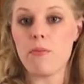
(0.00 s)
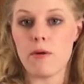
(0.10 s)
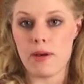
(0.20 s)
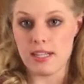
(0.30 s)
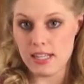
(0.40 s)

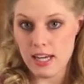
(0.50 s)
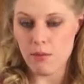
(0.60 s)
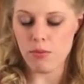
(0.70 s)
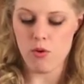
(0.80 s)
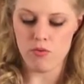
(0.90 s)
but my
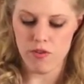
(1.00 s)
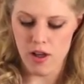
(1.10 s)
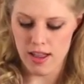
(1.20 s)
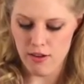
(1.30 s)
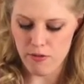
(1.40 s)
tip won't
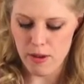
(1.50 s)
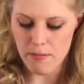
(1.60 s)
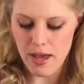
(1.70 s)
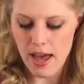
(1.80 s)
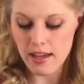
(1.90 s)
fall out of my
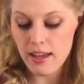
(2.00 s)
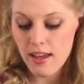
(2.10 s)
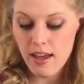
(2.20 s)
bag.